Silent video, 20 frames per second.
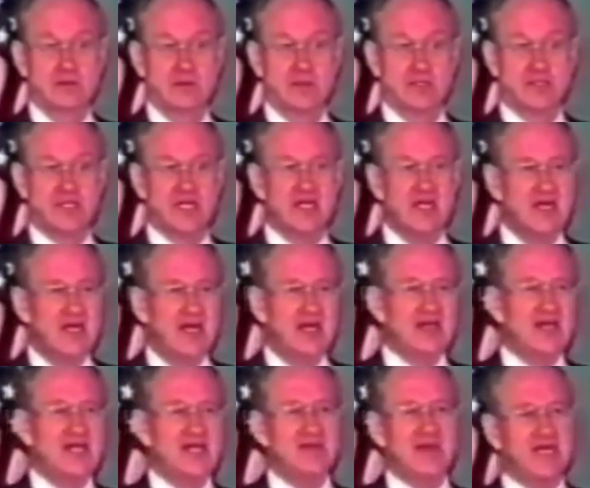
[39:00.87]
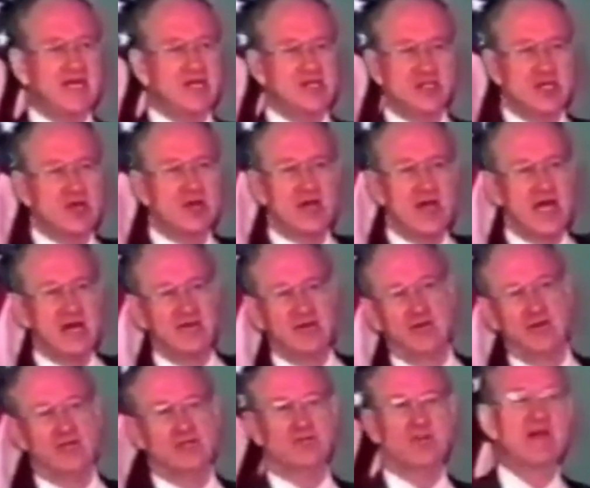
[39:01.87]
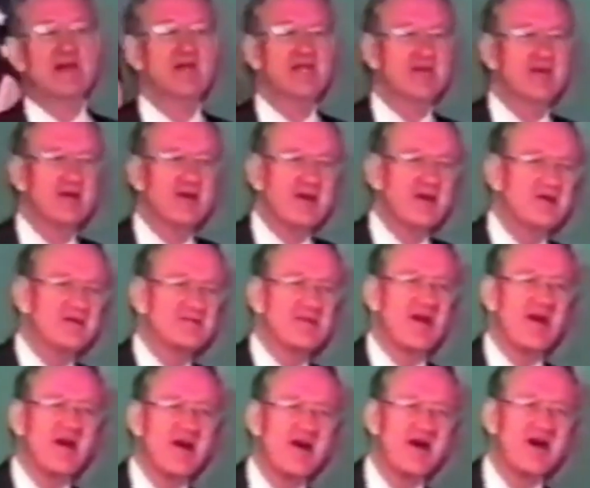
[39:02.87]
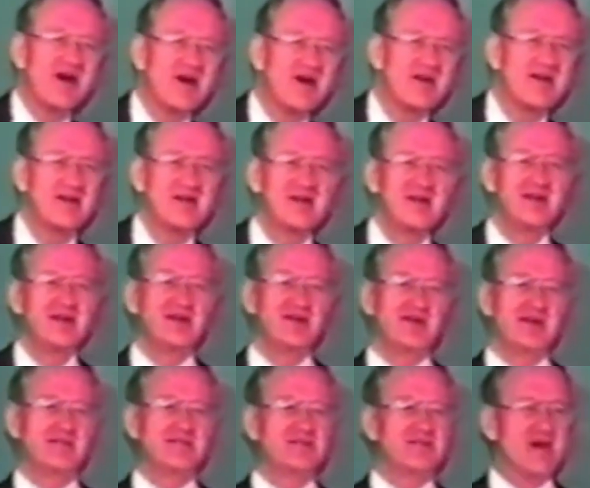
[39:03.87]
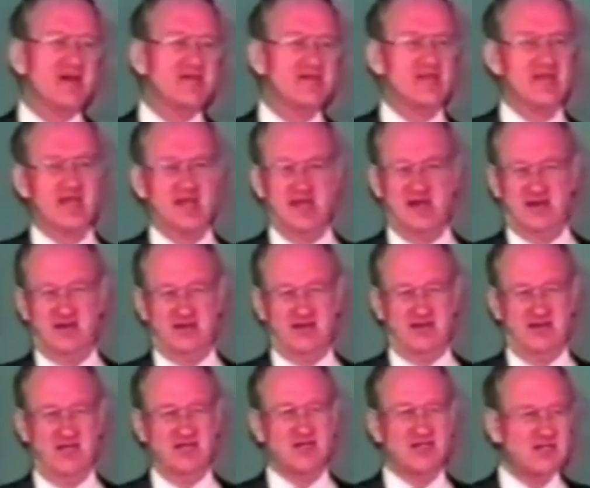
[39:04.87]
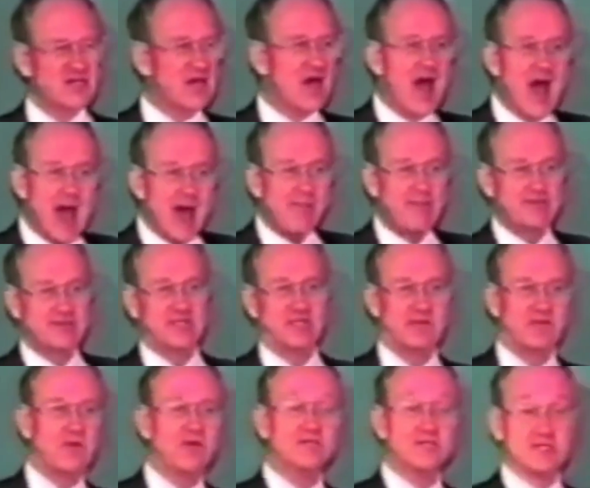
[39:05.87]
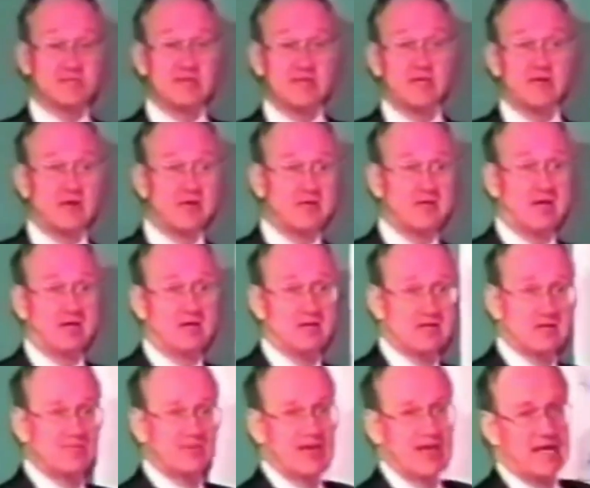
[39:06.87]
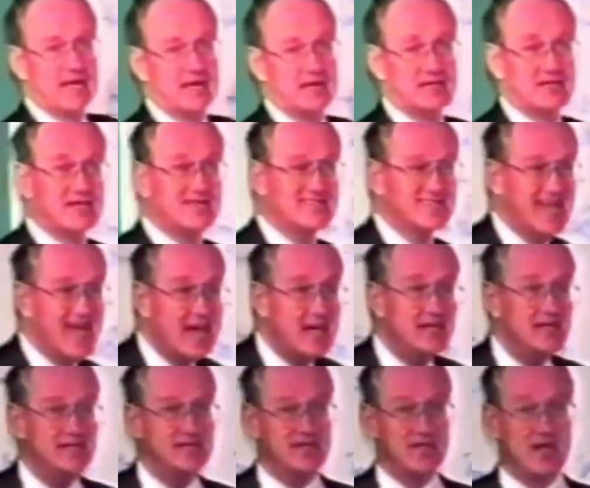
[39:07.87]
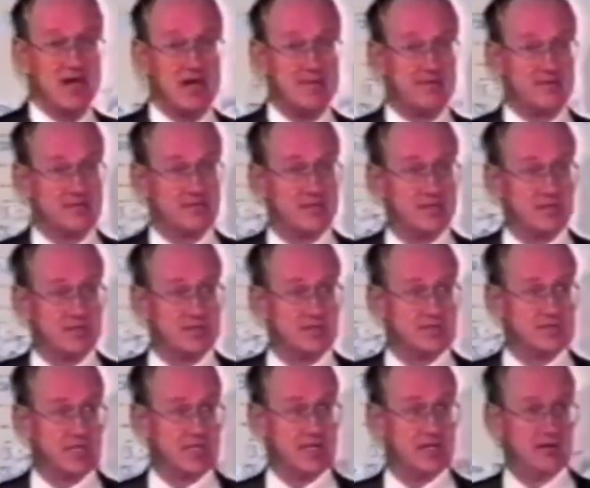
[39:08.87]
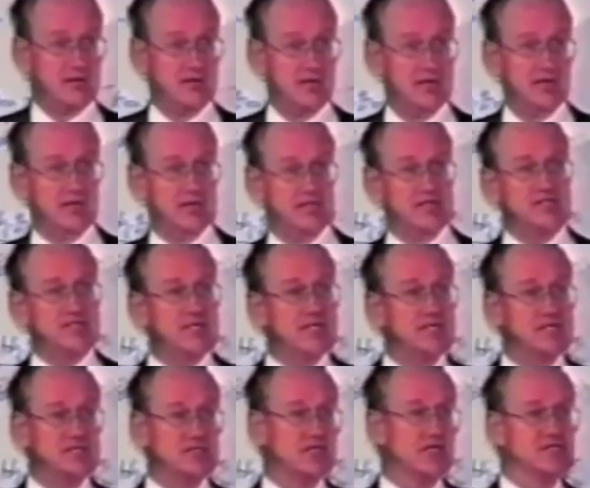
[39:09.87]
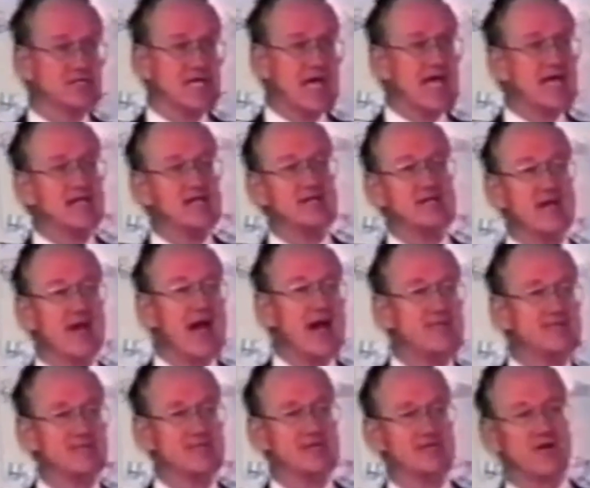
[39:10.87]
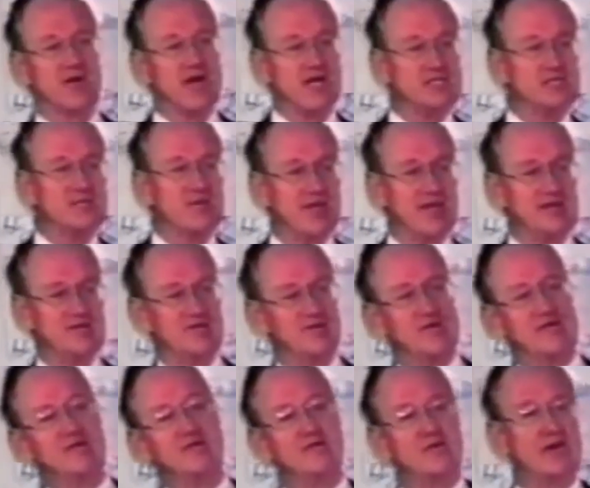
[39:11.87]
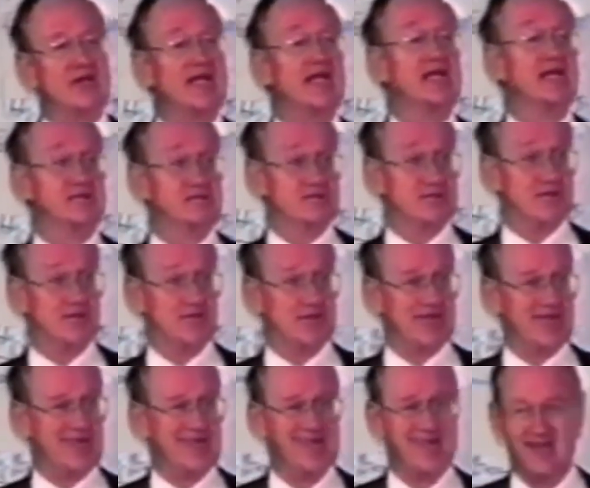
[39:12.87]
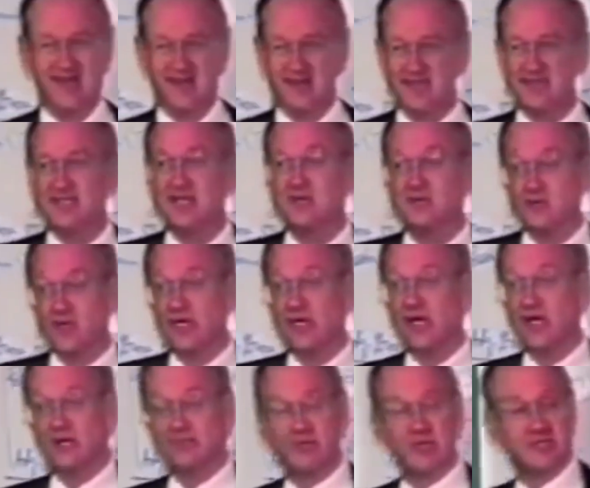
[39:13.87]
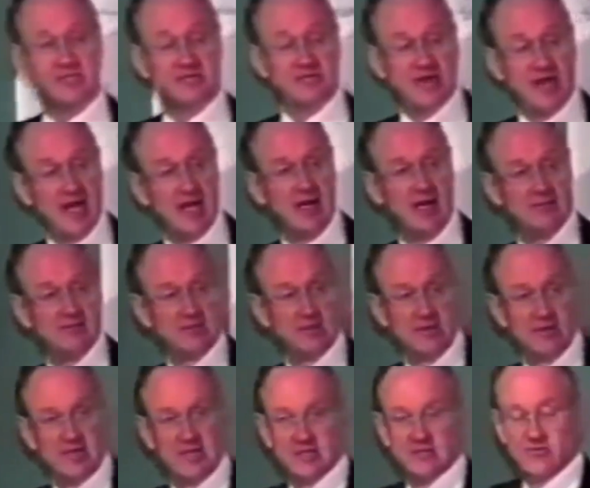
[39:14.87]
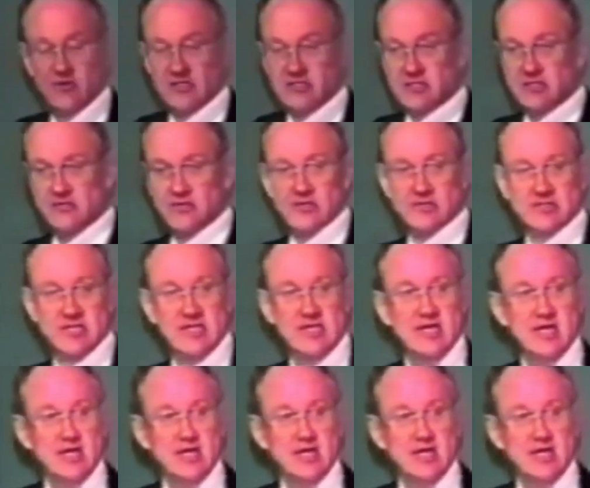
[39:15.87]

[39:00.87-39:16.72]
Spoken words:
You see, and then they make a joke out of it. We're spending their inheritance. Ha ha. It's nauseating. It's just the opposite of what should be going on the planet. Exactly the opposite, you see. This thing is exactly the opposite of God's plan. You don't know where that comes from. Hey, this comes right out of the pits of hell. I'm totally convinced of it. See?